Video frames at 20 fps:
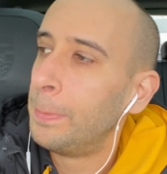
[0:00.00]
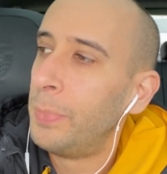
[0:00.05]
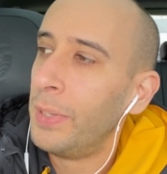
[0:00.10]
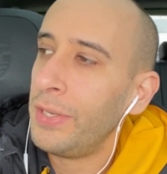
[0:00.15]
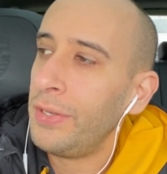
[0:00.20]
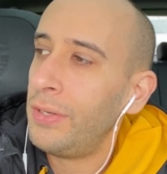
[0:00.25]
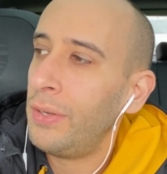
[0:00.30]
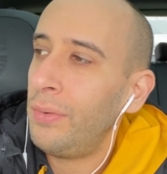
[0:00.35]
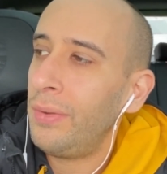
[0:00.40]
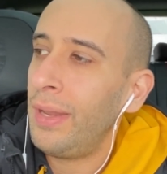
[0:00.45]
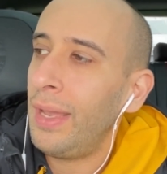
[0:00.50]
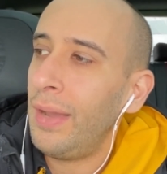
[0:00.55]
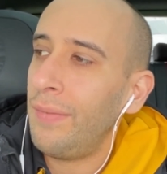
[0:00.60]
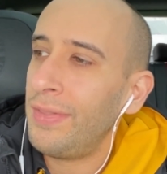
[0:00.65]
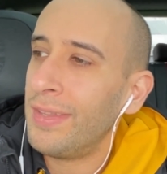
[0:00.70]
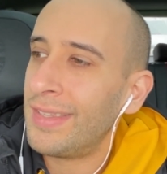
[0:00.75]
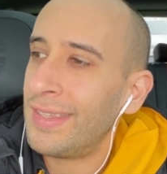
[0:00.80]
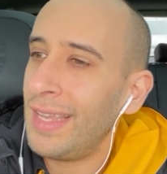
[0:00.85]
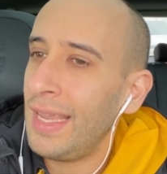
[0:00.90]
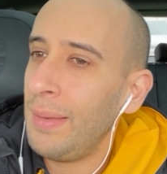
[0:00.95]
but you don't
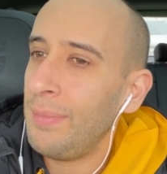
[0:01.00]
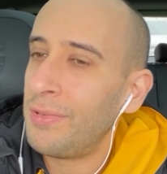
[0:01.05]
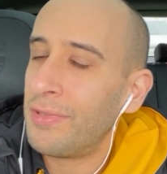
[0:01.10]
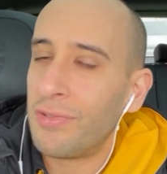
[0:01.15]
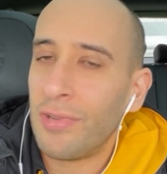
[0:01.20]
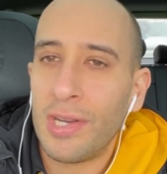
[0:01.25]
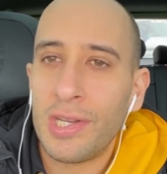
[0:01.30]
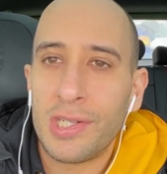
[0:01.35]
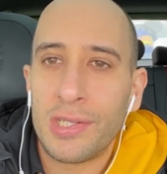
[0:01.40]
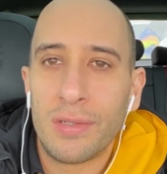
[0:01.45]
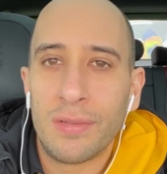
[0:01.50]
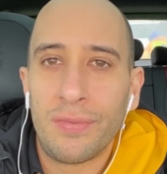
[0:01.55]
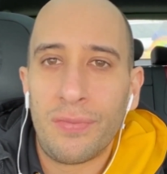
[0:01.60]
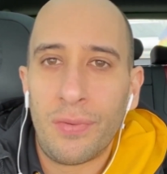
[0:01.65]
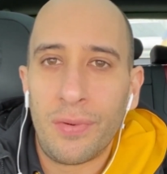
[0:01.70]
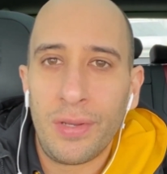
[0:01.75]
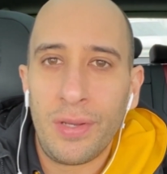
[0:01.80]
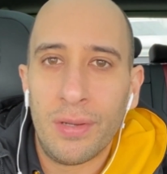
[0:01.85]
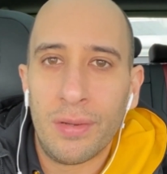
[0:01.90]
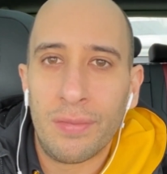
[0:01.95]
have the same structure
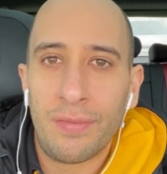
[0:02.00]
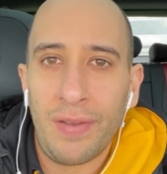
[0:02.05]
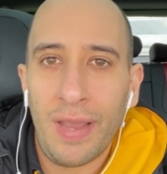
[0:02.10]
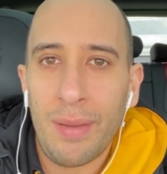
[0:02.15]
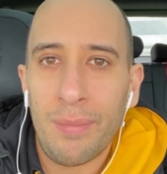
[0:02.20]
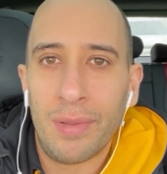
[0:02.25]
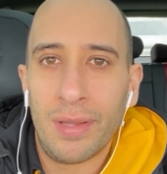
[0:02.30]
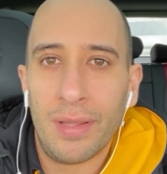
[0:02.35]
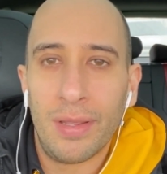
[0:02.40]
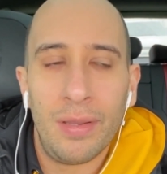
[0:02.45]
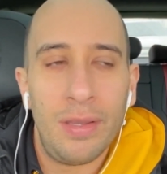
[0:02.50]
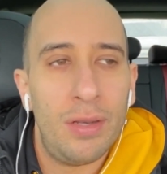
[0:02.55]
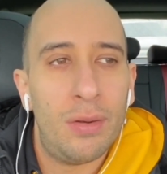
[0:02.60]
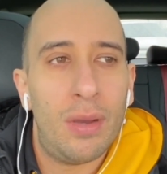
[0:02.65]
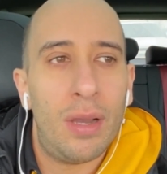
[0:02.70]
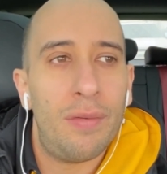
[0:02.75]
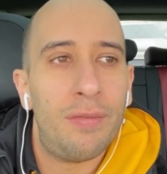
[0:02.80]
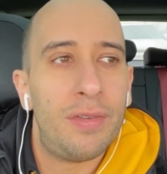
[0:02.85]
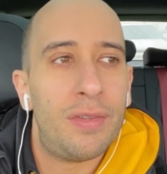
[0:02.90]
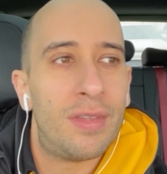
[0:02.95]
for your family. You
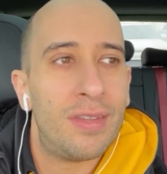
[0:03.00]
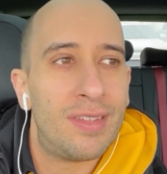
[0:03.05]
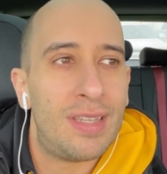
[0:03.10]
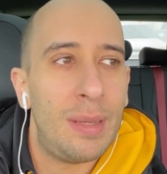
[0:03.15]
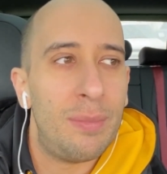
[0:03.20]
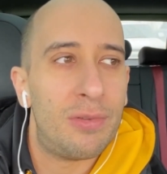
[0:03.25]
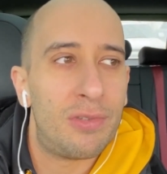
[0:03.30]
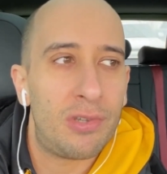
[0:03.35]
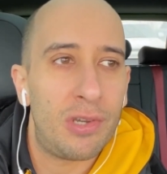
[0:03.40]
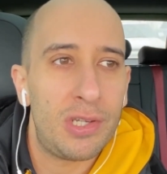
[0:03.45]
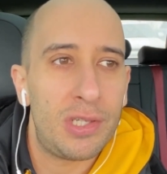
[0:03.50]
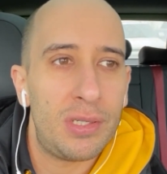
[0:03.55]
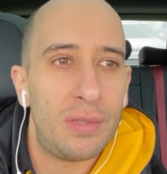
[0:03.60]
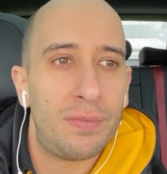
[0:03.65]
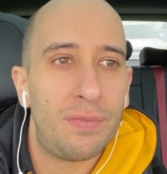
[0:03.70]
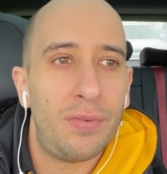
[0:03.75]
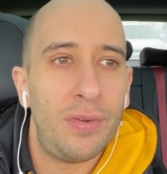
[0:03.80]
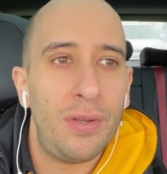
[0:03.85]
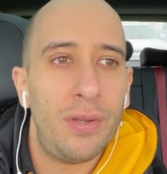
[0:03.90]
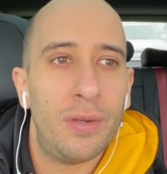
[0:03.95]
don't have the same
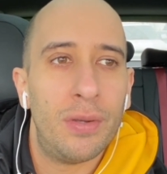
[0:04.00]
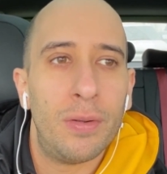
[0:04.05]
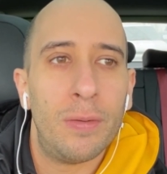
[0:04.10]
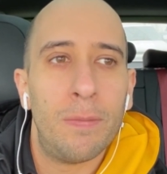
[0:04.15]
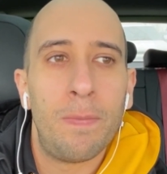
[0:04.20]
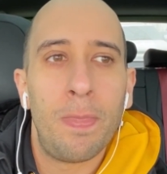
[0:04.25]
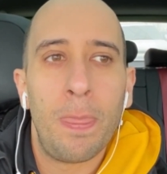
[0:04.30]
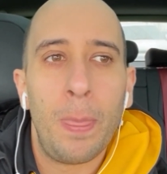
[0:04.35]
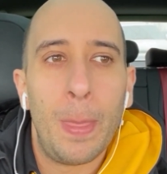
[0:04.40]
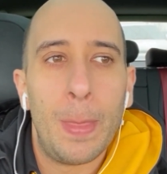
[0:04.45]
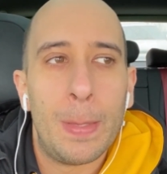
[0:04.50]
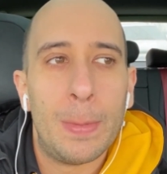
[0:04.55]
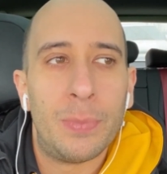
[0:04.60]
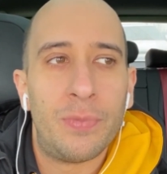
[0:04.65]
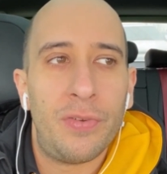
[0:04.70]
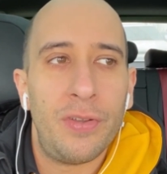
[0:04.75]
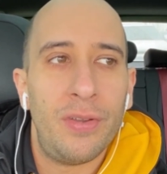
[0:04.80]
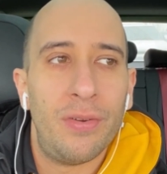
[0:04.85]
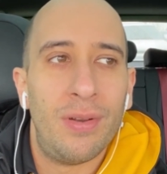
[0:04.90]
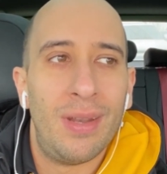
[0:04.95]
structure for your,
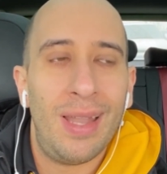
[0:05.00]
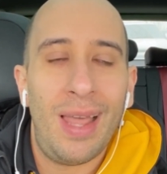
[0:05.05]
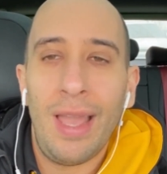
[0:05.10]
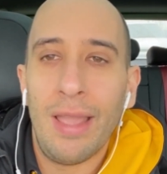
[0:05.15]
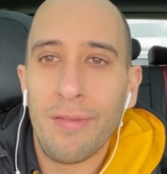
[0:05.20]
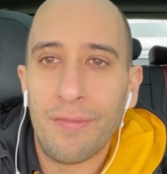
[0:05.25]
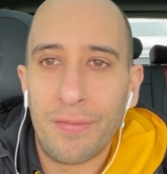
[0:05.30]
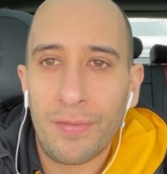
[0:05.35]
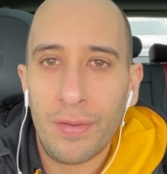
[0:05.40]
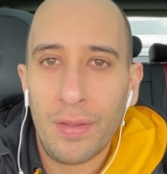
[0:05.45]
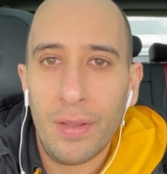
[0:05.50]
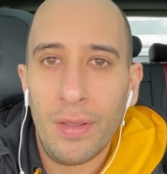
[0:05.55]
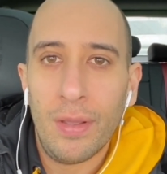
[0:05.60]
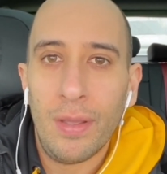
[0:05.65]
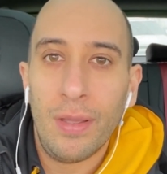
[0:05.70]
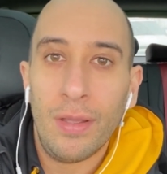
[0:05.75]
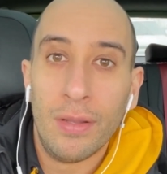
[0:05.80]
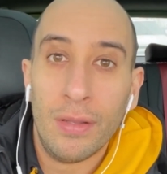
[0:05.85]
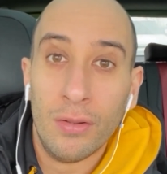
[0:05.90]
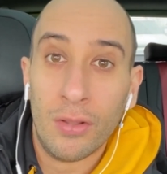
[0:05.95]
for your life.
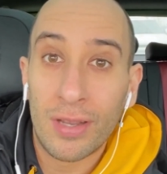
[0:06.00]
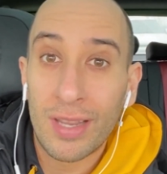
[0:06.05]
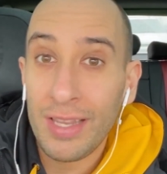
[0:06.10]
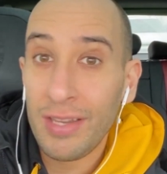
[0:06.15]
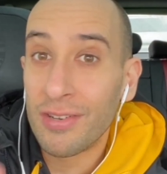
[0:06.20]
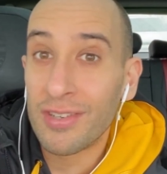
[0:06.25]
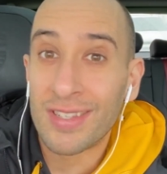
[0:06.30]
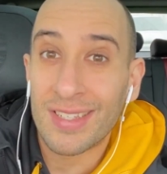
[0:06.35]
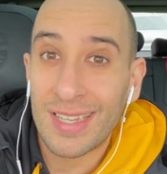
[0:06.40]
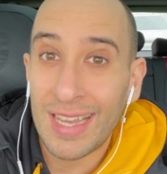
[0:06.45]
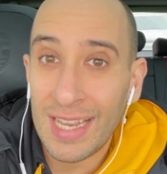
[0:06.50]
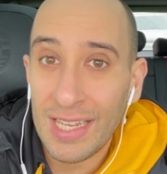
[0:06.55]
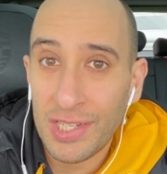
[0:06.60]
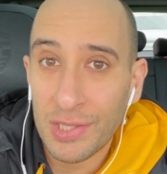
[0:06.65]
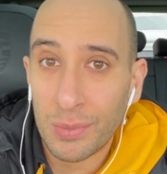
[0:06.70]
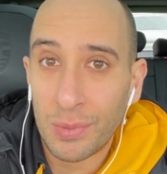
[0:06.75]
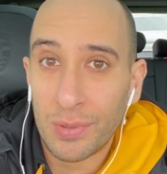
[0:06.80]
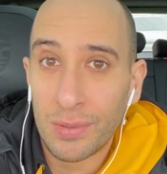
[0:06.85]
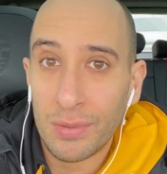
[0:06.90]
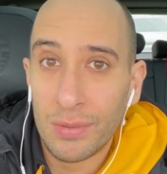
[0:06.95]
Look at your
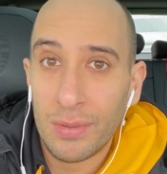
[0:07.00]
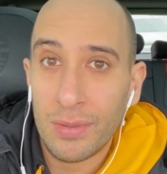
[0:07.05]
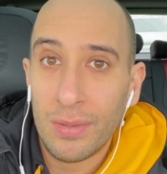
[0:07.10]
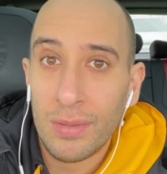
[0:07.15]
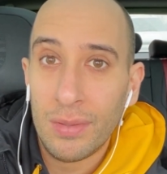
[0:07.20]
schedule.